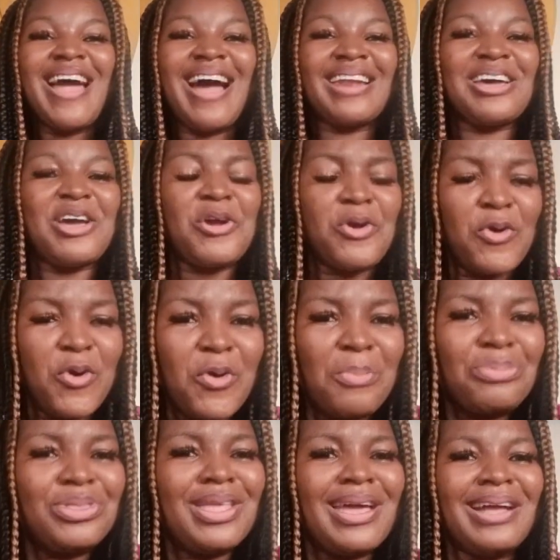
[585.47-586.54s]
and i hope
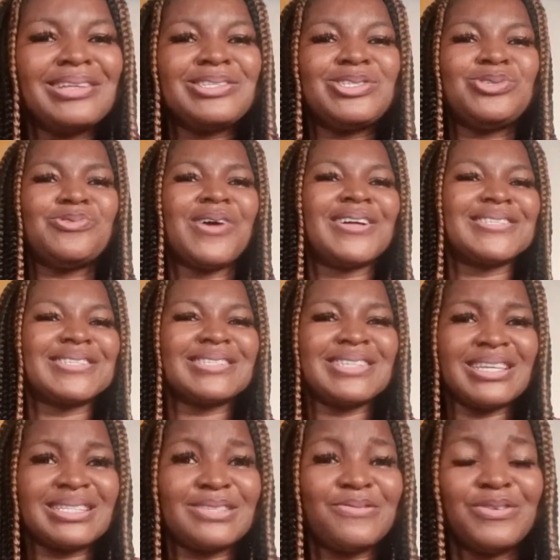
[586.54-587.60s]
that you are
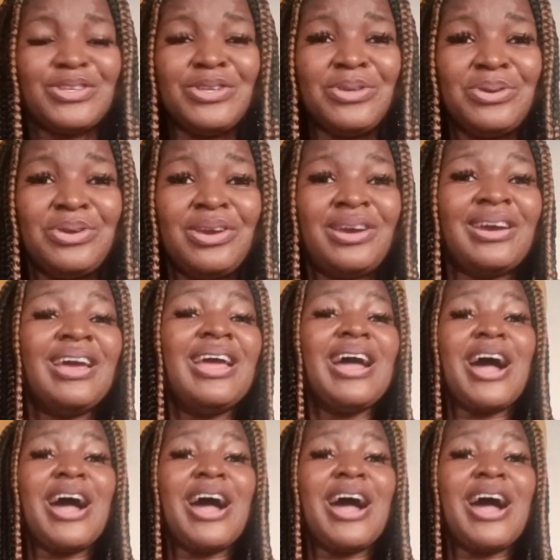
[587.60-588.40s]
set for the new year